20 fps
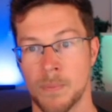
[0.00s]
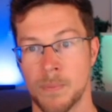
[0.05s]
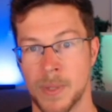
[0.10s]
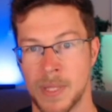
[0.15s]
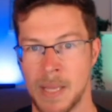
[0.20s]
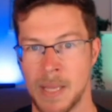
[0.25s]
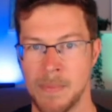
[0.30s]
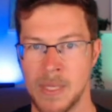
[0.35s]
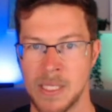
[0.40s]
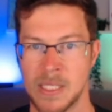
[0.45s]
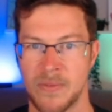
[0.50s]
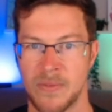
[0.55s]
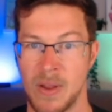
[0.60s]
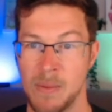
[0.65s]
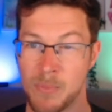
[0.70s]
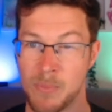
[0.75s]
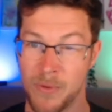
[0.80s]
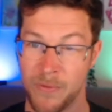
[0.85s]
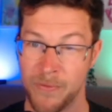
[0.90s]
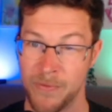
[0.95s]
but that means if
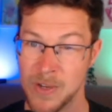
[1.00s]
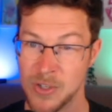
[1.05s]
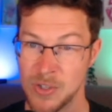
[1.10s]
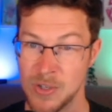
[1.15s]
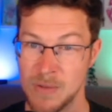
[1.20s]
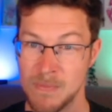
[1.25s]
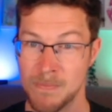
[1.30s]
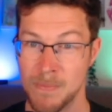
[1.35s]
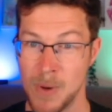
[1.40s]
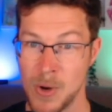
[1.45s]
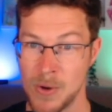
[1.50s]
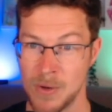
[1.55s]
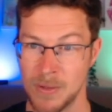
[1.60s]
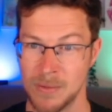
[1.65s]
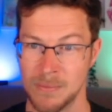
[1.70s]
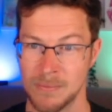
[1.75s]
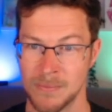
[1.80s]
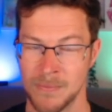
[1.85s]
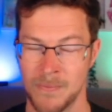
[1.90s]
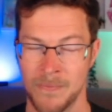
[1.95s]
I'm proficient in
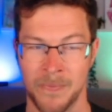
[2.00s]
burn,